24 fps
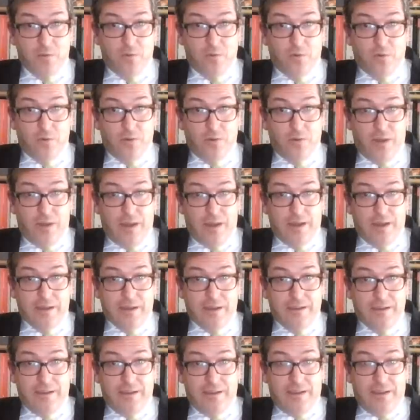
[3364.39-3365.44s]
nor
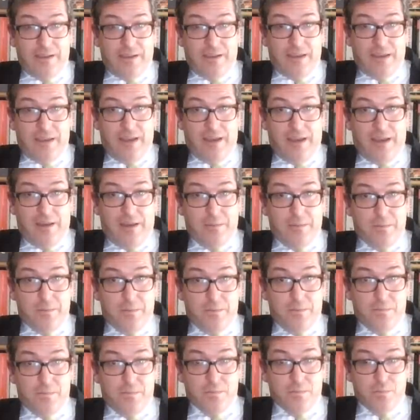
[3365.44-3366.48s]

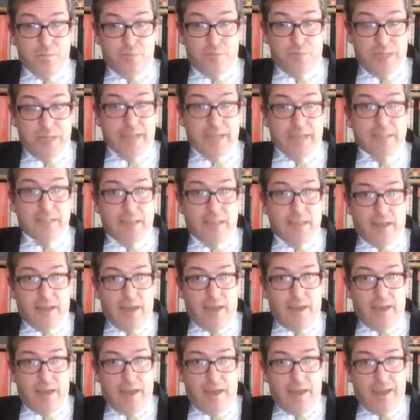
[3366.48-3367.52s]
um,
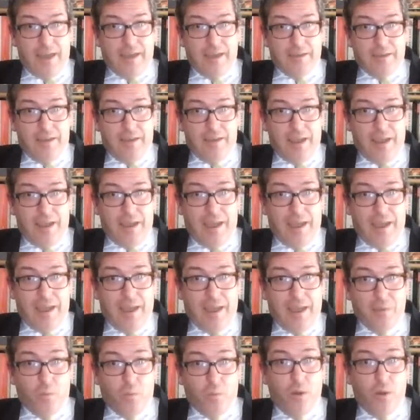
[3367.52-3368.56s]
predicting a, a,
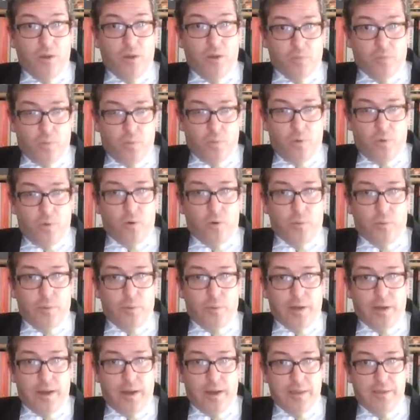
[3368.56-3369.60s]
a, a world war,
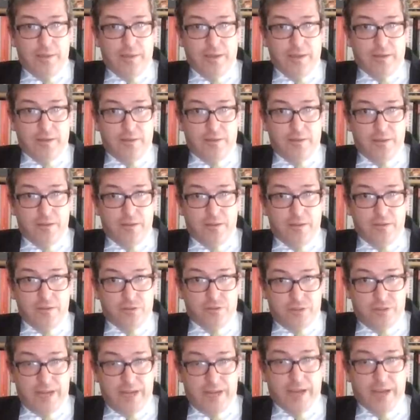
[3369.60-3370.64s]
but I think that
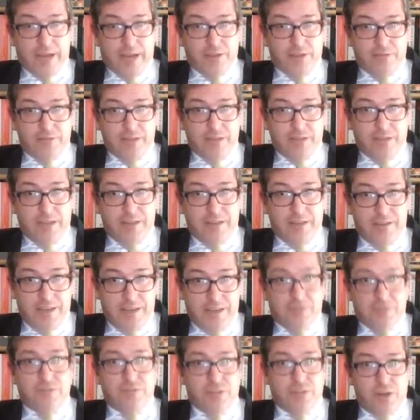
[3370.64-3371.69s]
the trajectory,
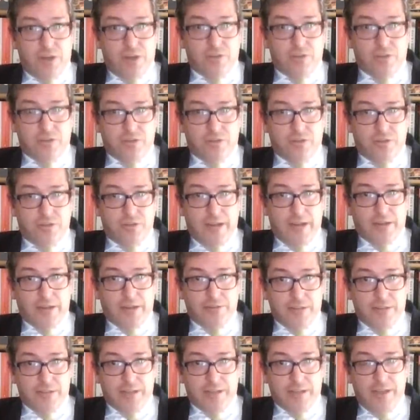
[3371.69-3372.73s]
history shows the
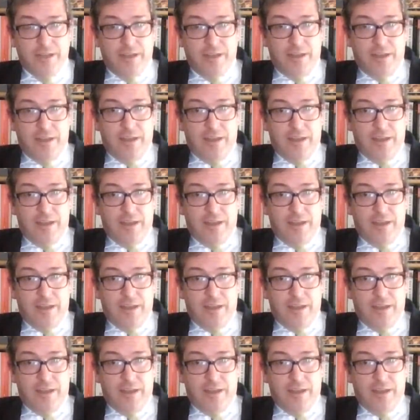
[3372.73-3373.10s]
trajectory